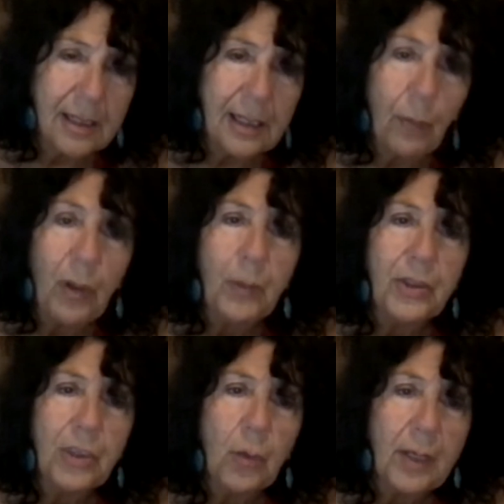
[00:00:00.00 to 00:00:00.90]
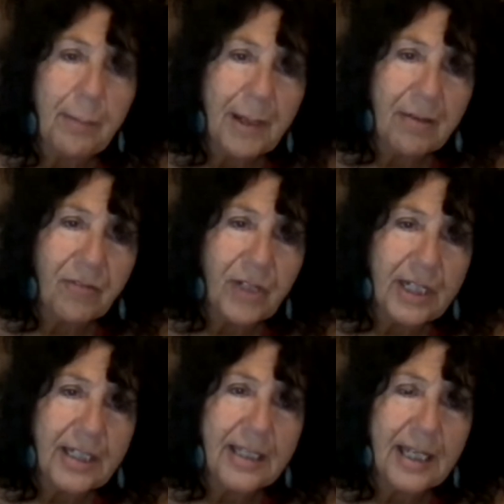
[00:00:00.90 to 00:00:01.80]
And we would go in
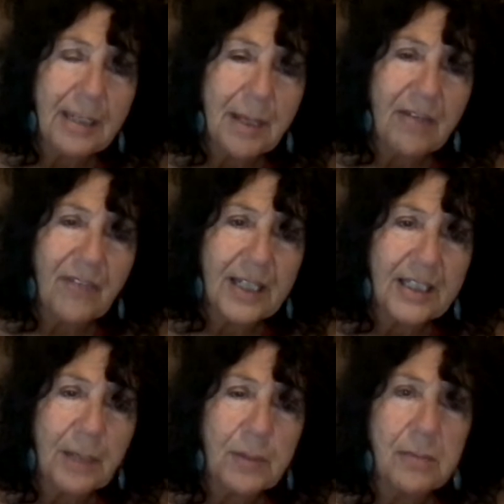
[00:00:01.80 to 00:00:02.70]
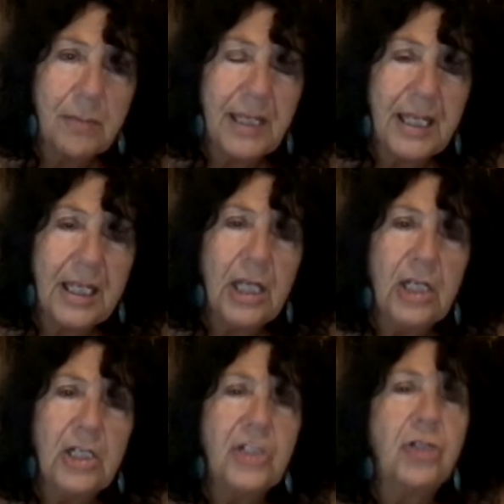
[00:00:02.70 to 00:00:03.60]
barefooted. And matter of fact, there would be
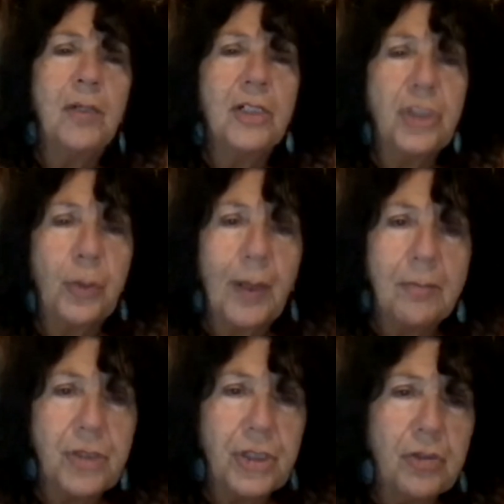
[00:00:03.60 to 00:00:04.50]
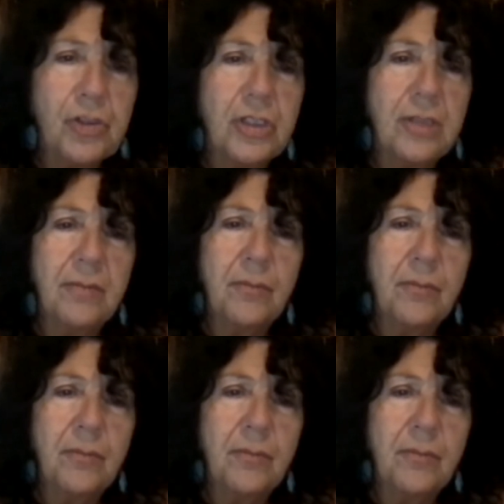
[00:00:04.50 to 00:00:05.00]
so much shrimp juice,